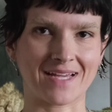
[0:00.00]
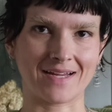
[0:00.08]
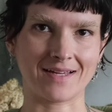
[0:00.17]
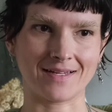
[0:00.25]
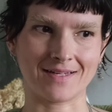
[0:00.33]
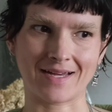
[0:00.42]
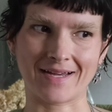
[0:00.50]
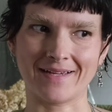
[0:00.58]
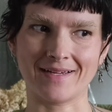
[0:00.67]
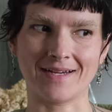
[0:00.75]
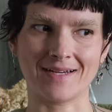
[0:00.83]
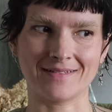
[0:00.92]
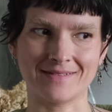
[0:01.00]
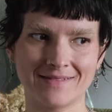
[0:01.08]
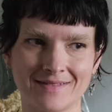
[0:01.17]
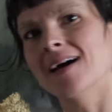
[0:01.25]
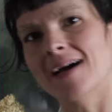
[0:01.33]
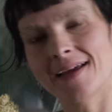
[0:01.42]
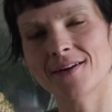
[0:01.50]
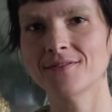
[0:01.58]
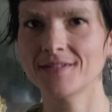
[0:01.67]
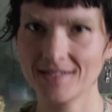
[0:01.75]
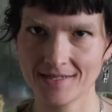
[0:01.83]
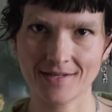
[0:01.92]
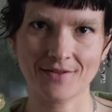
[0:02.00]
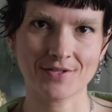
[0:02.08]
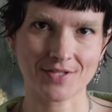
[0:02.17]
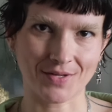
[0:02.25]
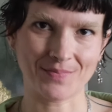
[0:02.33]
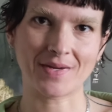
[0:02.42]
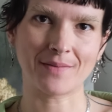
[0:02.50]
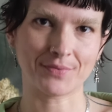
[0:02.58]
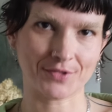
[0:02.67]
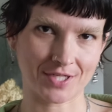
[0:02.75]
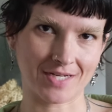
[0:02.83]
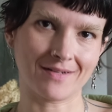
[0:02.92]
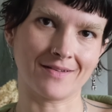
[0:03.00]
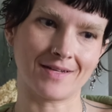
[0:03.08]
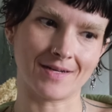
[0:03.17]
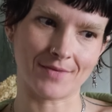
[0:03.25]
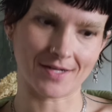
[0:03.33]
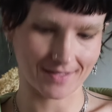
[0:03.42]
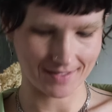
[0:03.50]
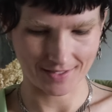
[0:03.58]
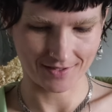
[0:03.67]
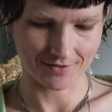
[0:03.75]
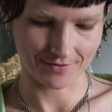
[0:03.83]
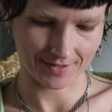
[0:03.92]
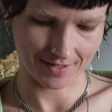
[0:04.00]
I don't need another salt and pepper shaker that I'm not going to use,